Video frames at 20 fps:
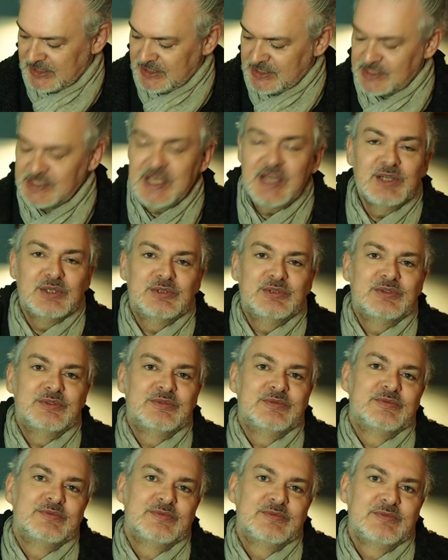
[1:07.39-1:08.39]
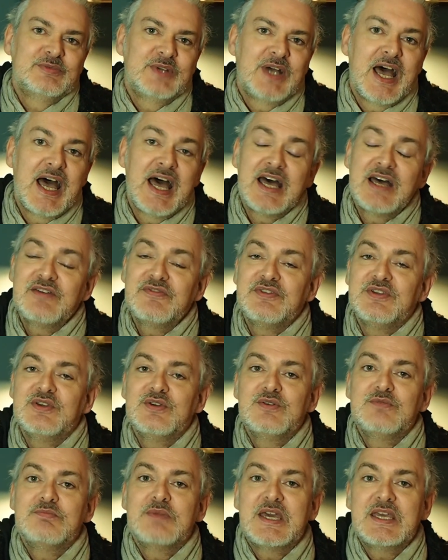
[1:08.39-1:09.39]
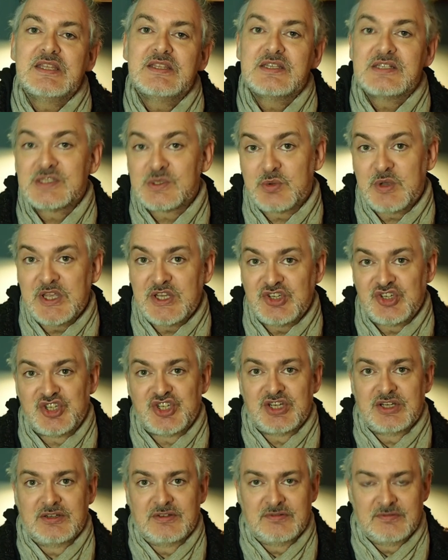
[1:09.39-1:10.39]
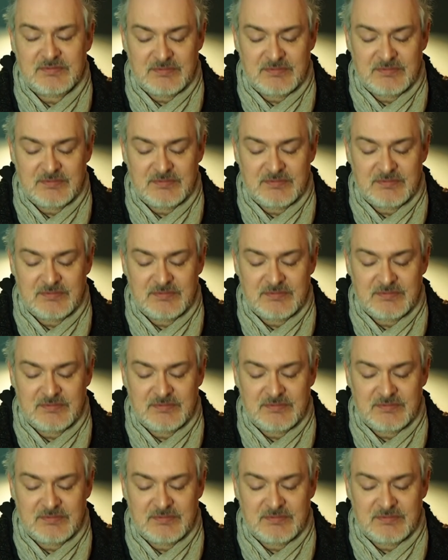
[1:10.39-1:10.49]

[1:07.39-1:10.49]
So, have you made the switch